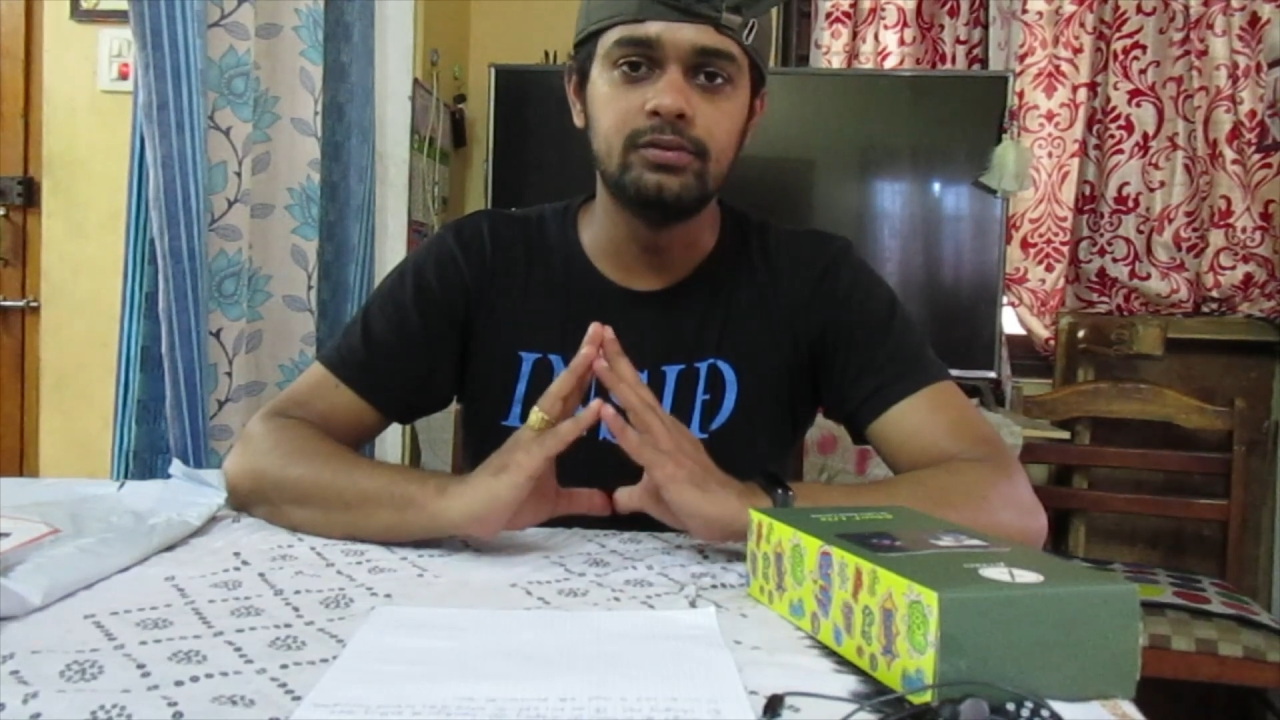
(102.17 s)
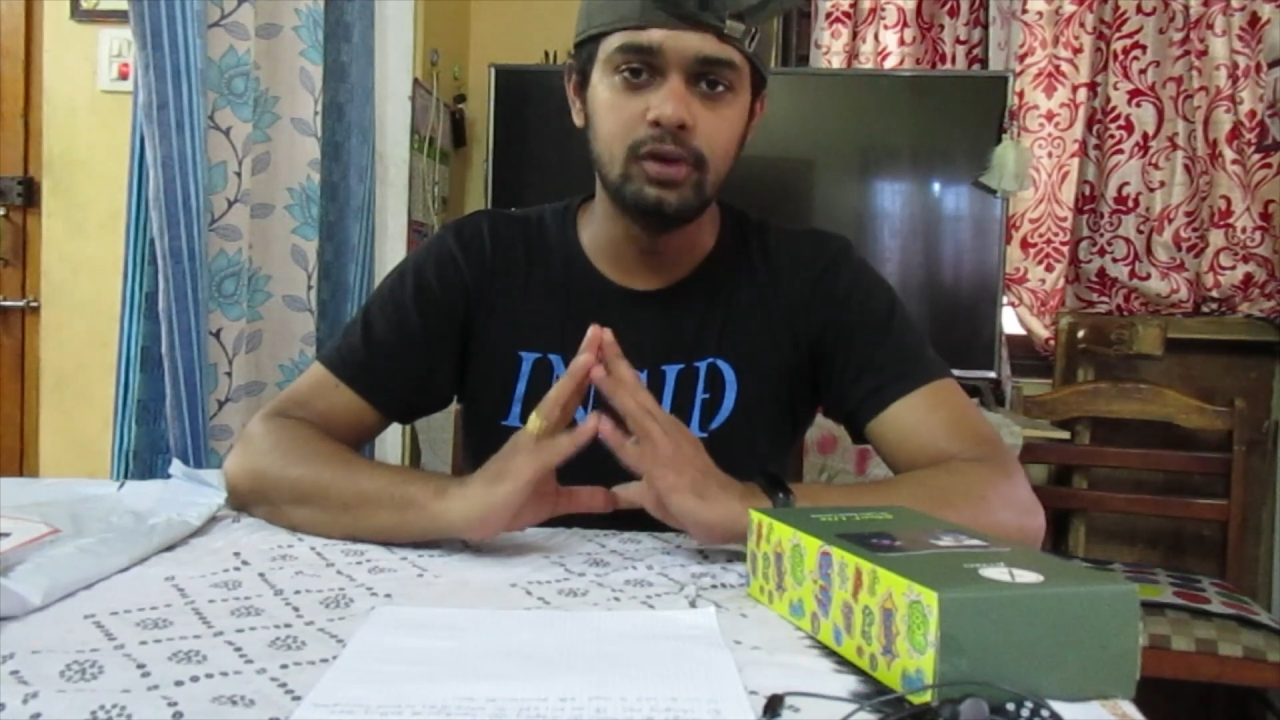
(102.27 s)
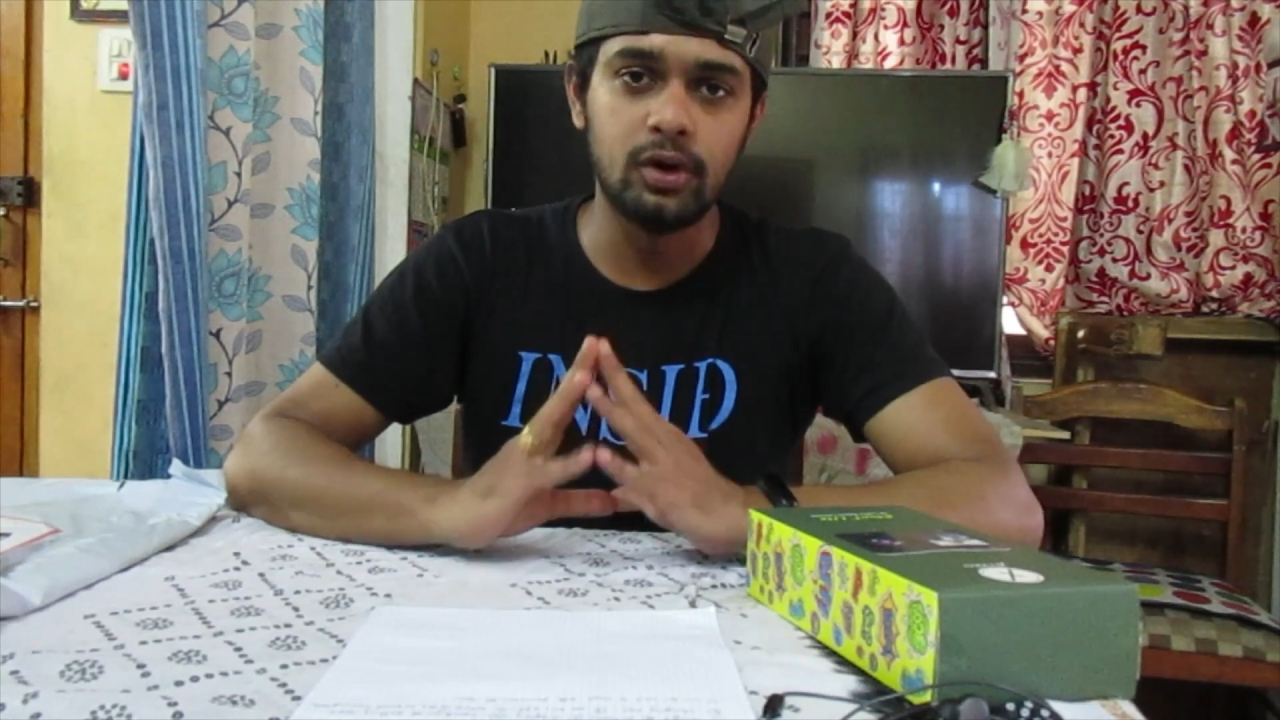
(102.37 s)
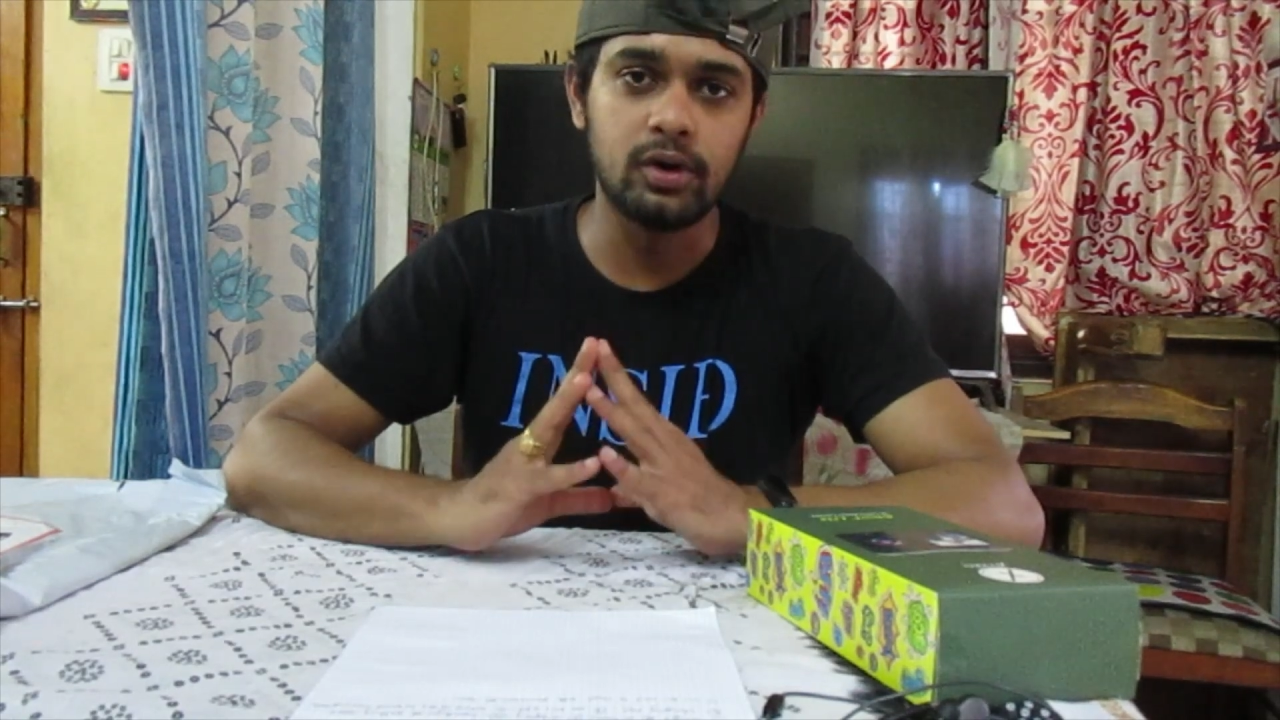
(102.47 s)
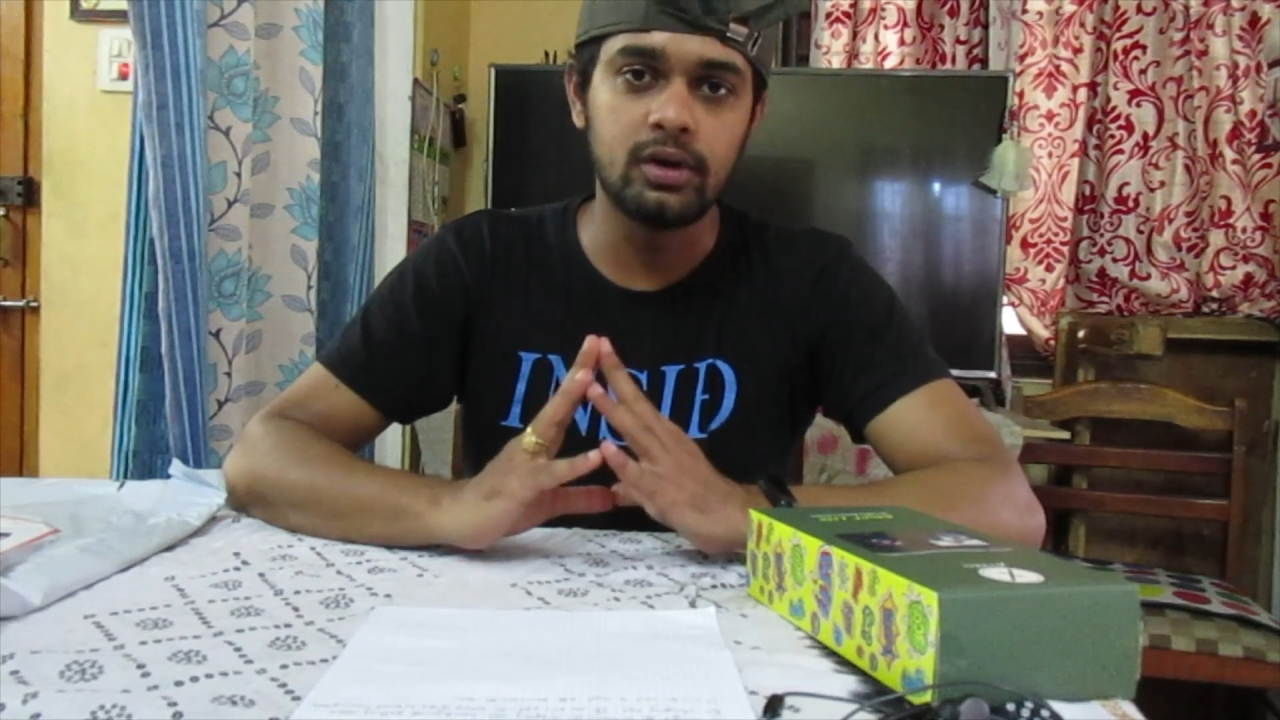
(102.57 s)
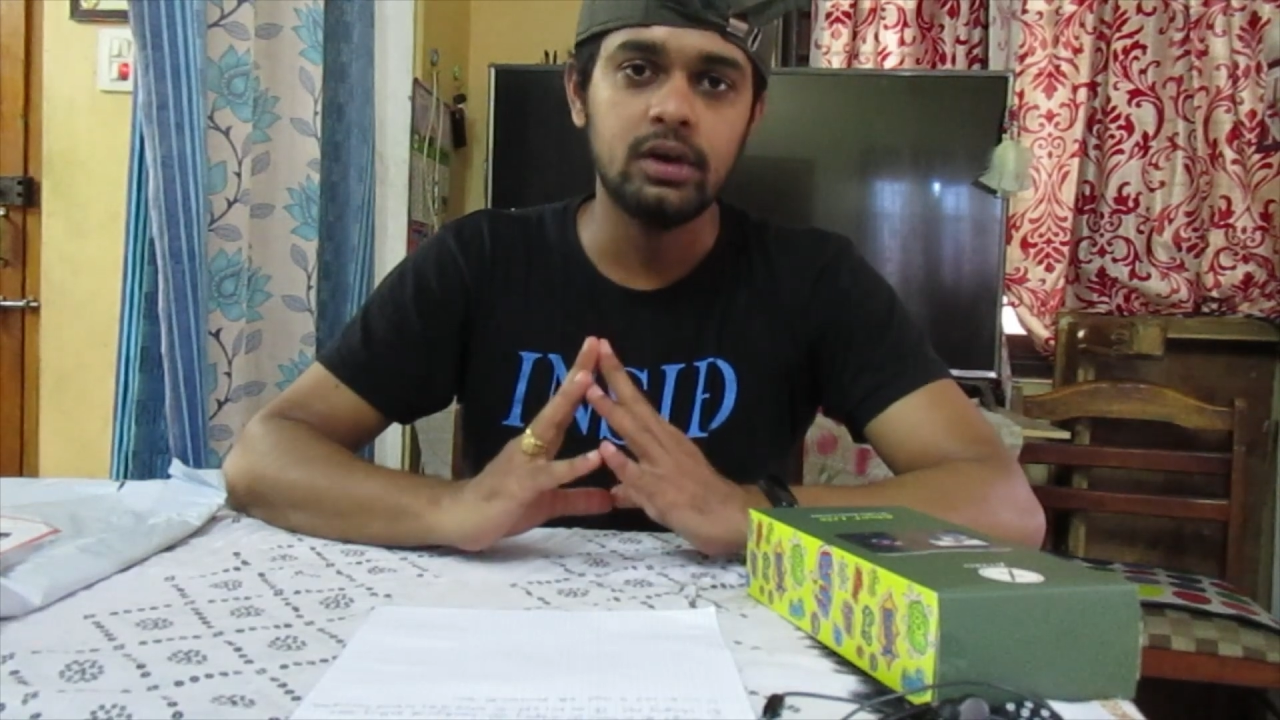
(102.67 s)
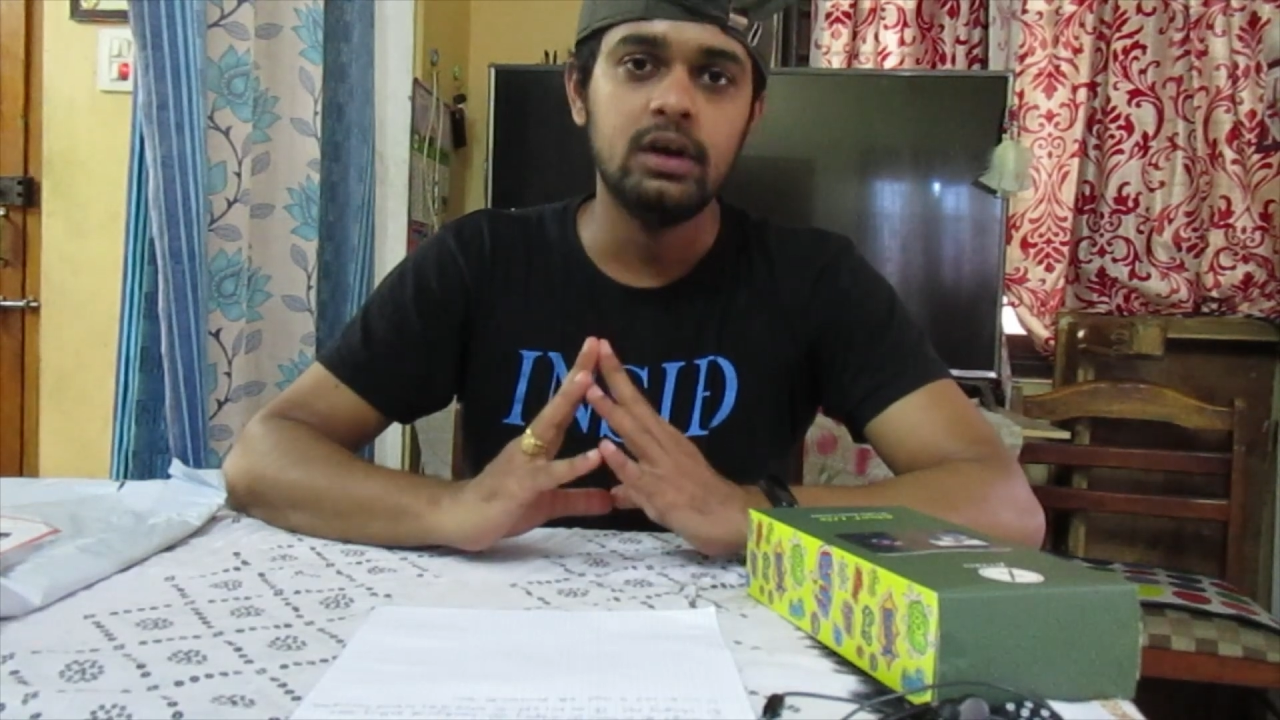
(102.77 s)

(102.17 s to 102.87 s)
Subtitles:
vlog